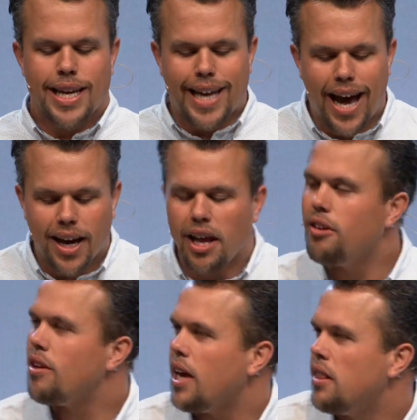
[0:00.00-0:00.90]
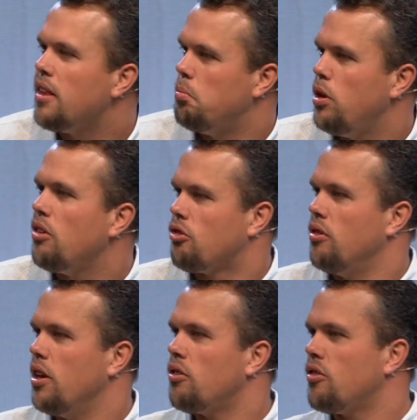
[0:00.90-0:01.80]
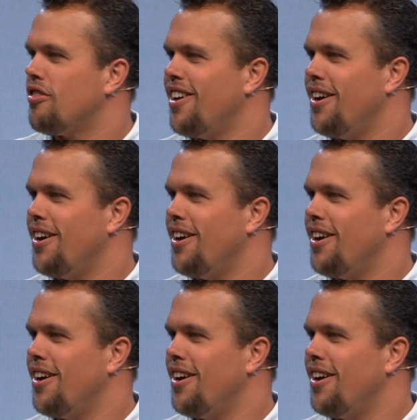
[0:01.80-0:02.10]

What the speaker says: God is in the business